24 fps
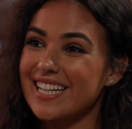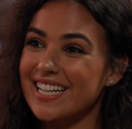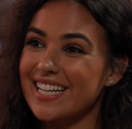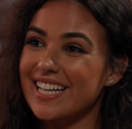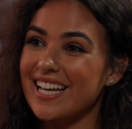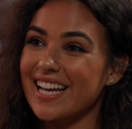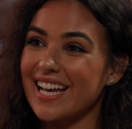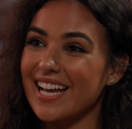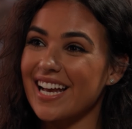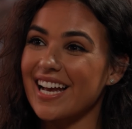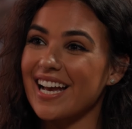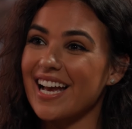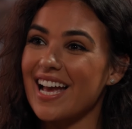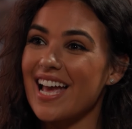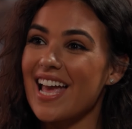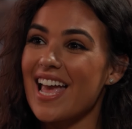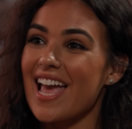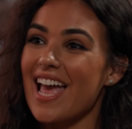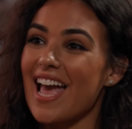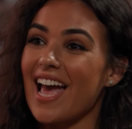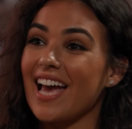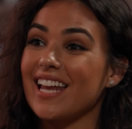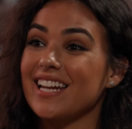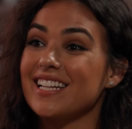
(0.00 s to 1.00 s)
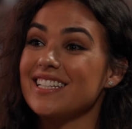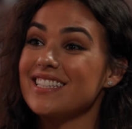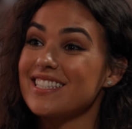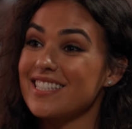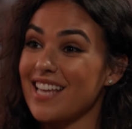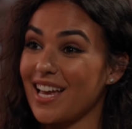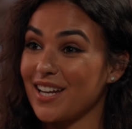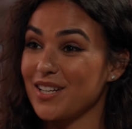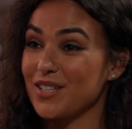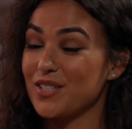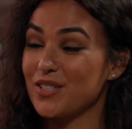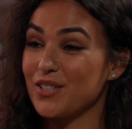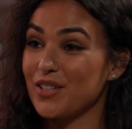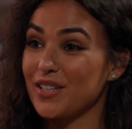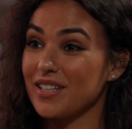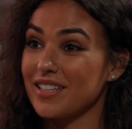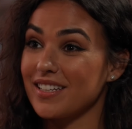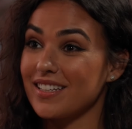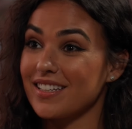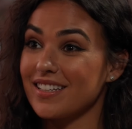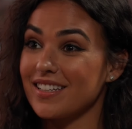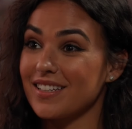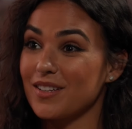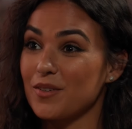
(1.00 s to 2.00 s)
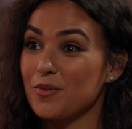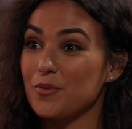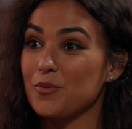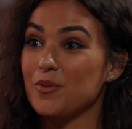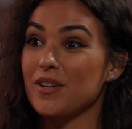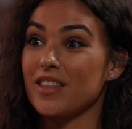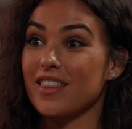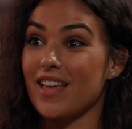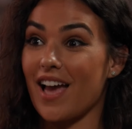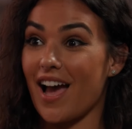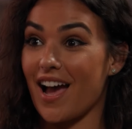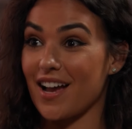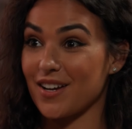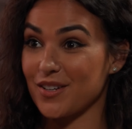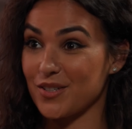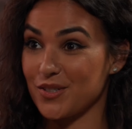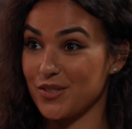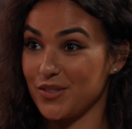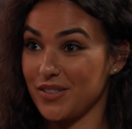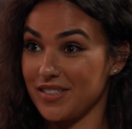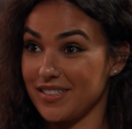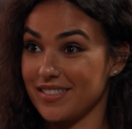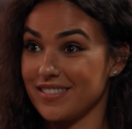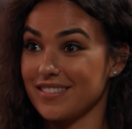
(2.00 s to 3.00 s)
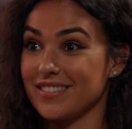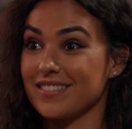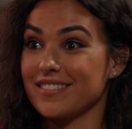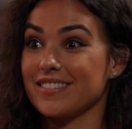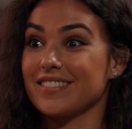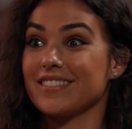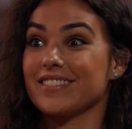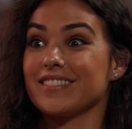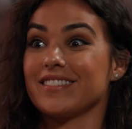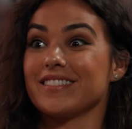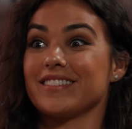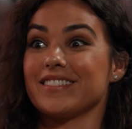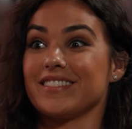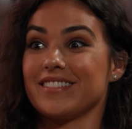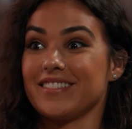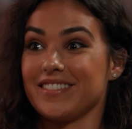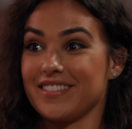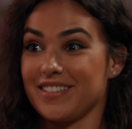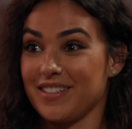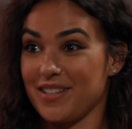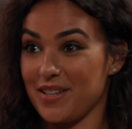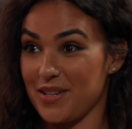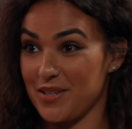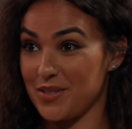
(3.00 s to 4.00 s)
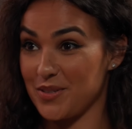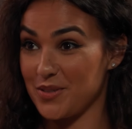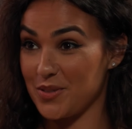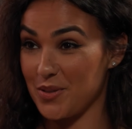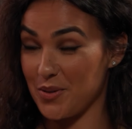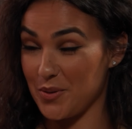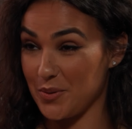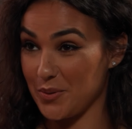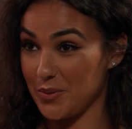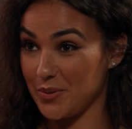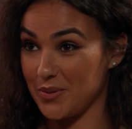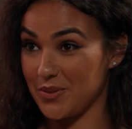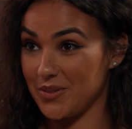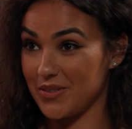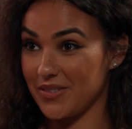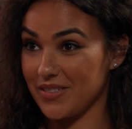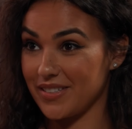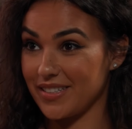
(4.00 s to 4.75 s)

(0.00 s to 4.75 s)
Yeah. And intention with action is huge.